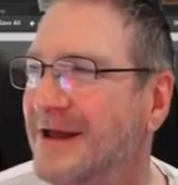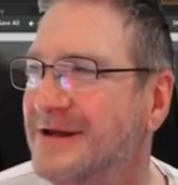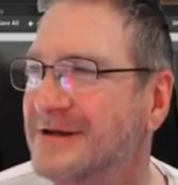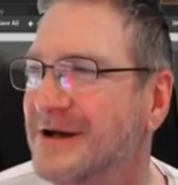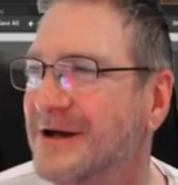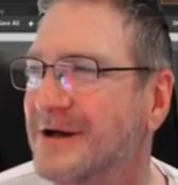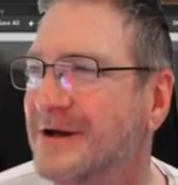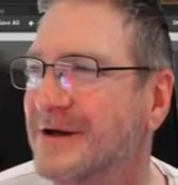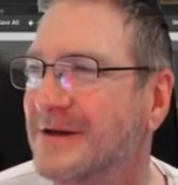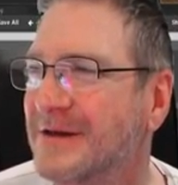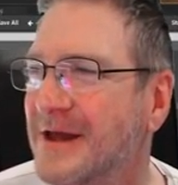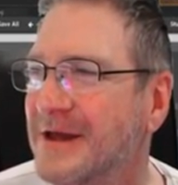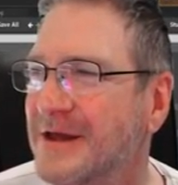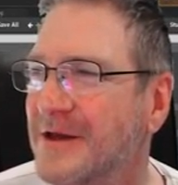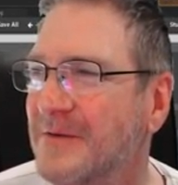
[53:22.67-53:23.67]
Edo,
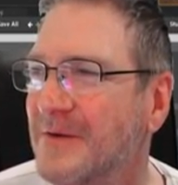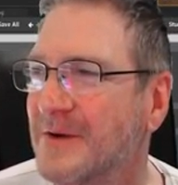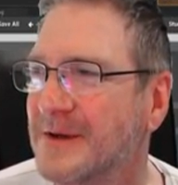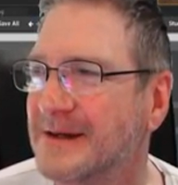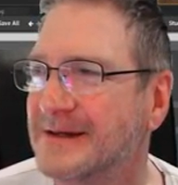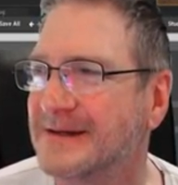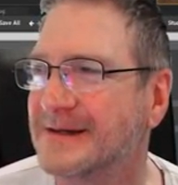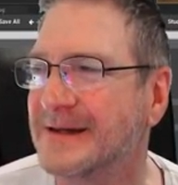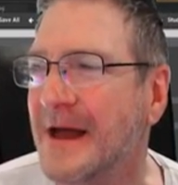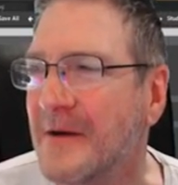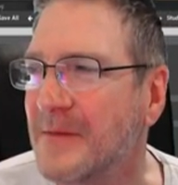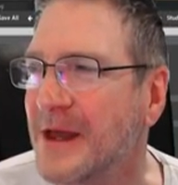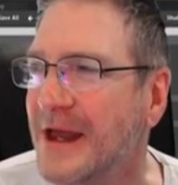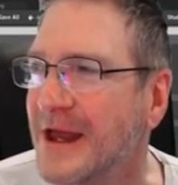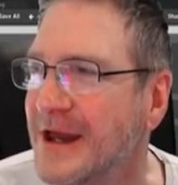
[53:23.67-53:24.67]
thank you for the
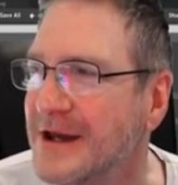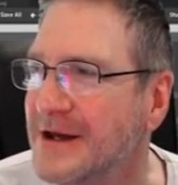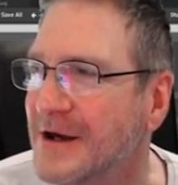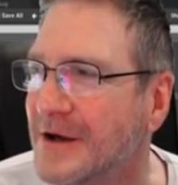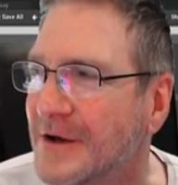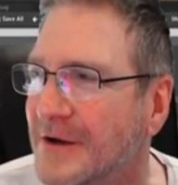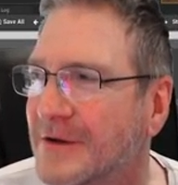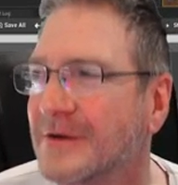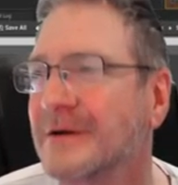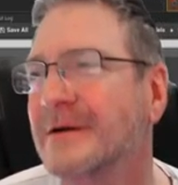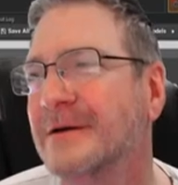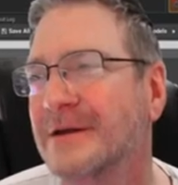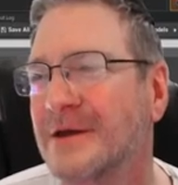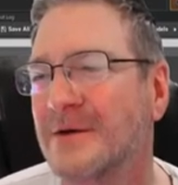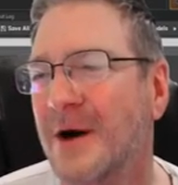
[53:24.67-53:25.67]
sub, Edo.
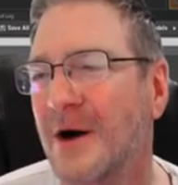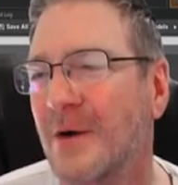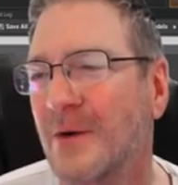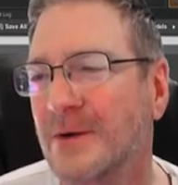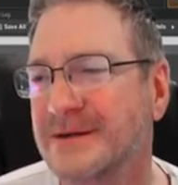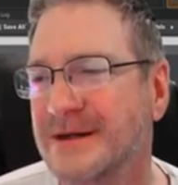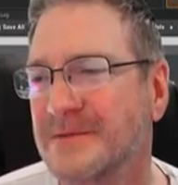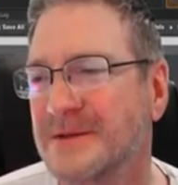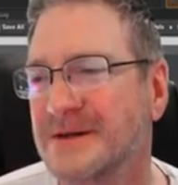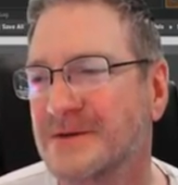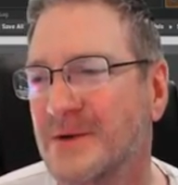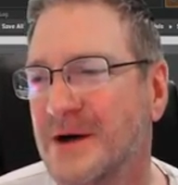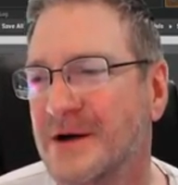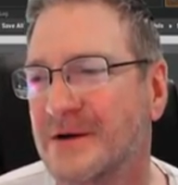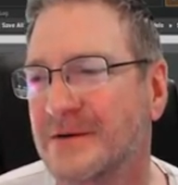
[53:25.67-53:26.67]
You are awesome
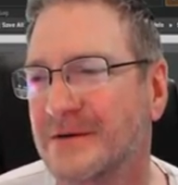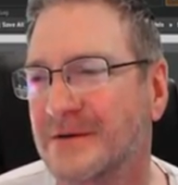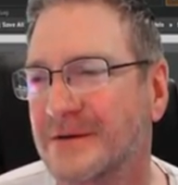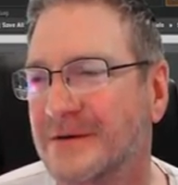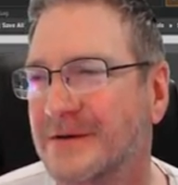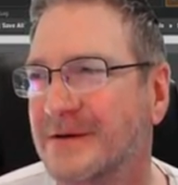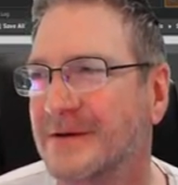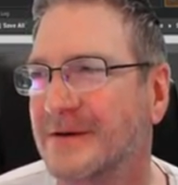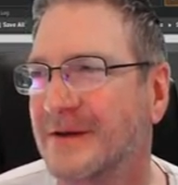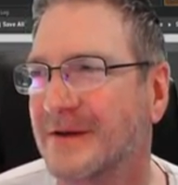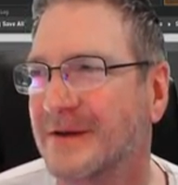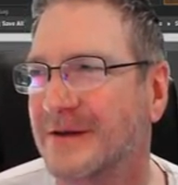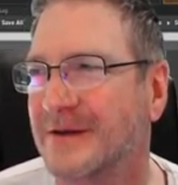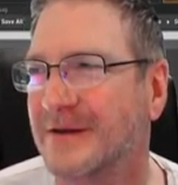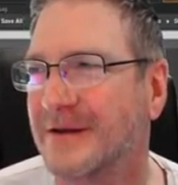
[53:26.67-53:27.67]
as well.
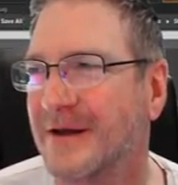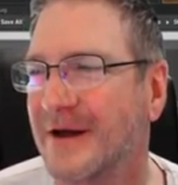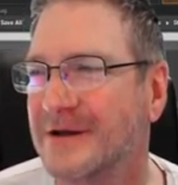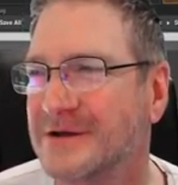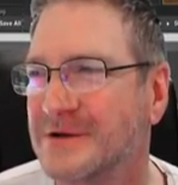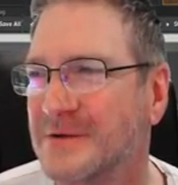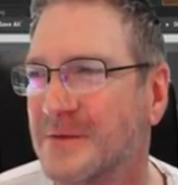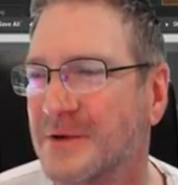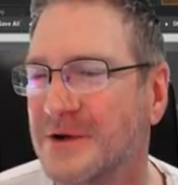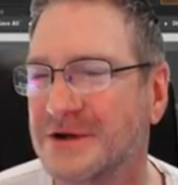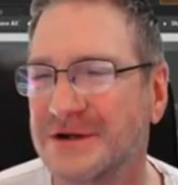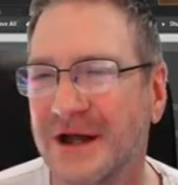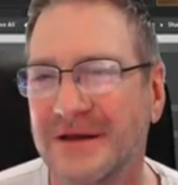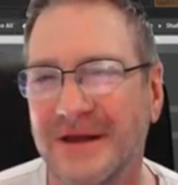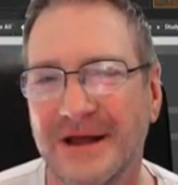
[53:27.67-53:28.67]
I do
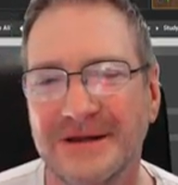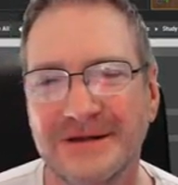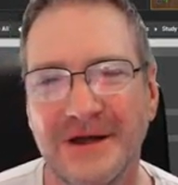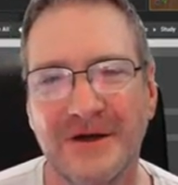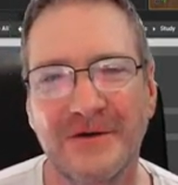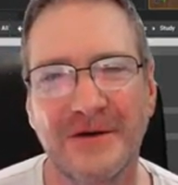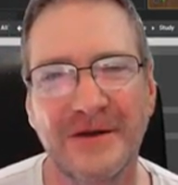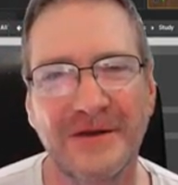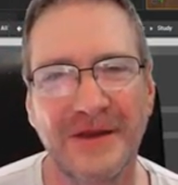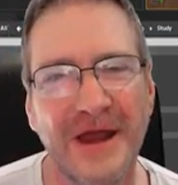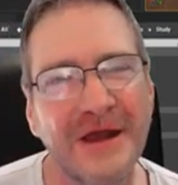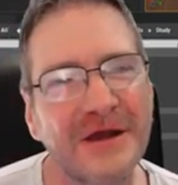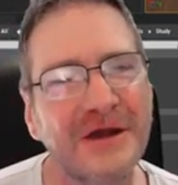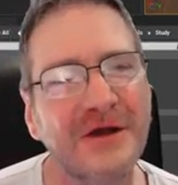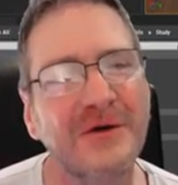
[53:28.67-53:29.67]
appreciate that. So
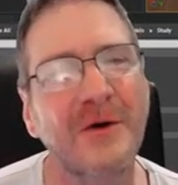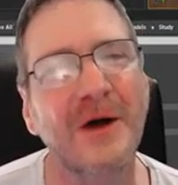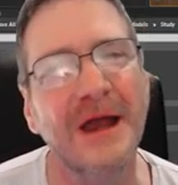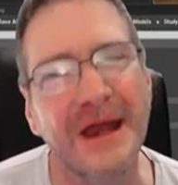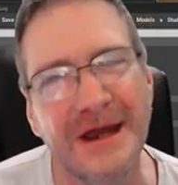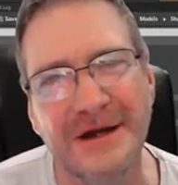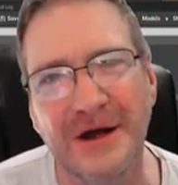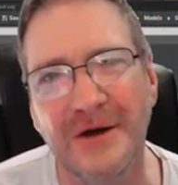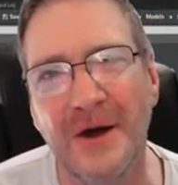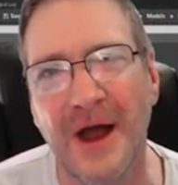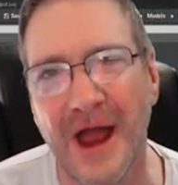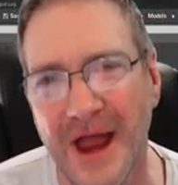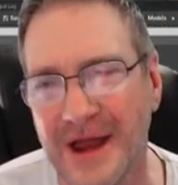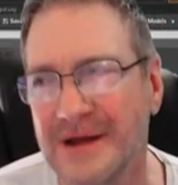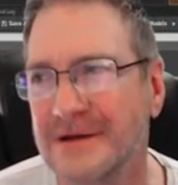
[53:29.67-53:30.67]
thank you,
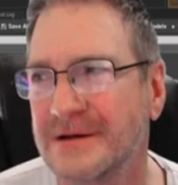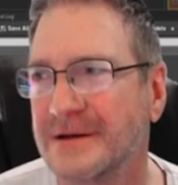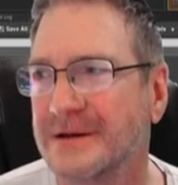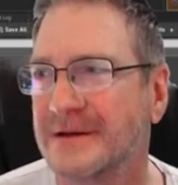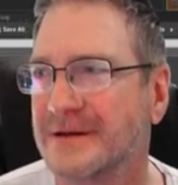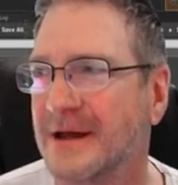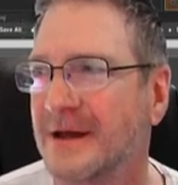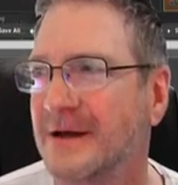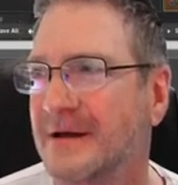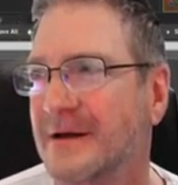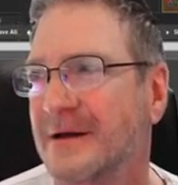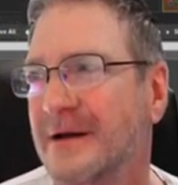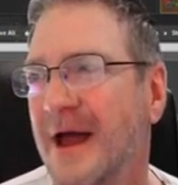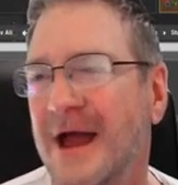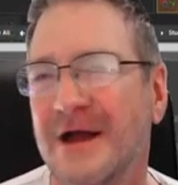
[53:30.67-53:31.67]
Edo and
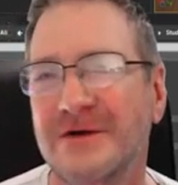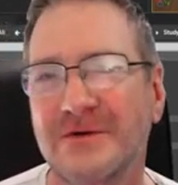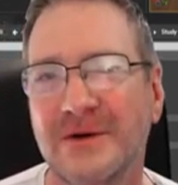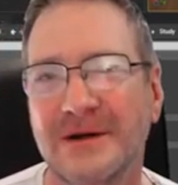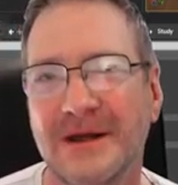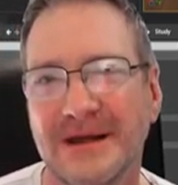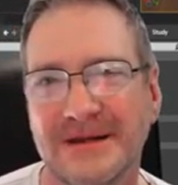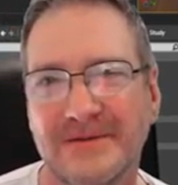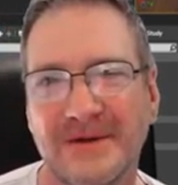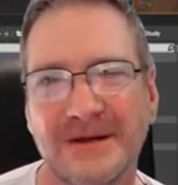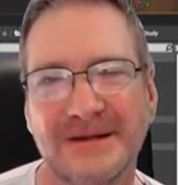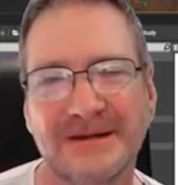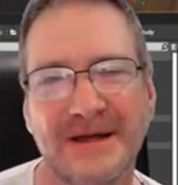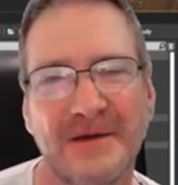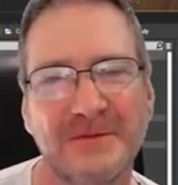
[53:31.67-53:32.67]
Android Lust, for
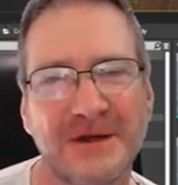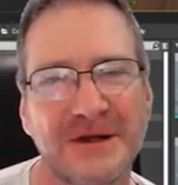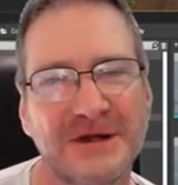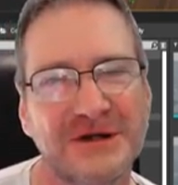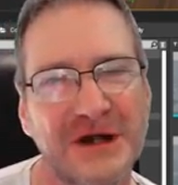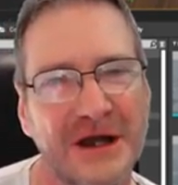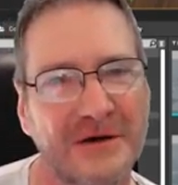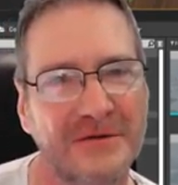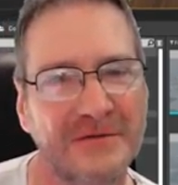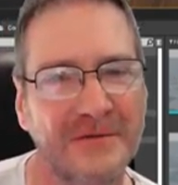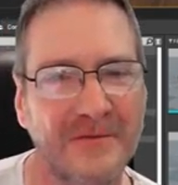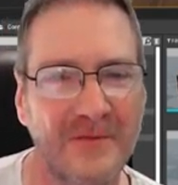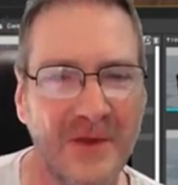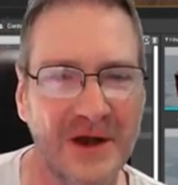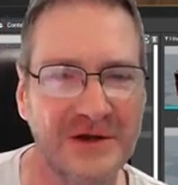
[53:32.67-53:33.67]
the sub to the channel.
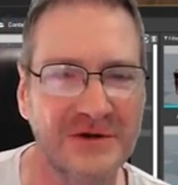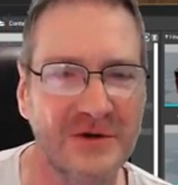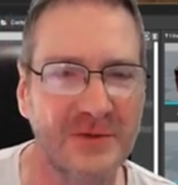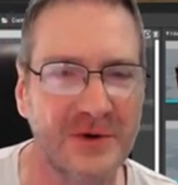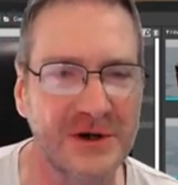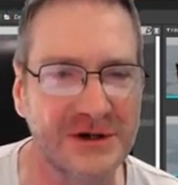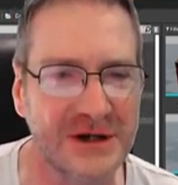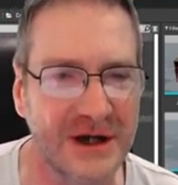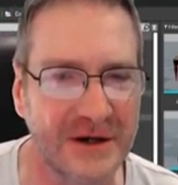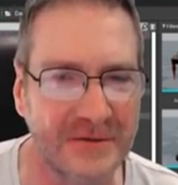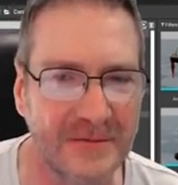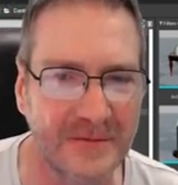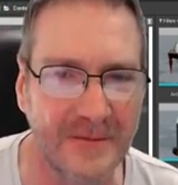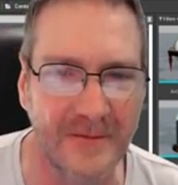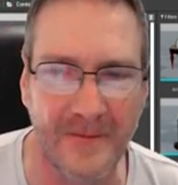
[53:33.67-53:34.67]
I do appreciate
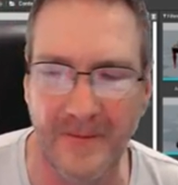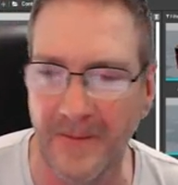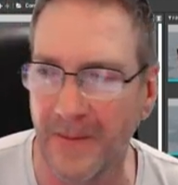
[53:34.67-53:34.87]
it.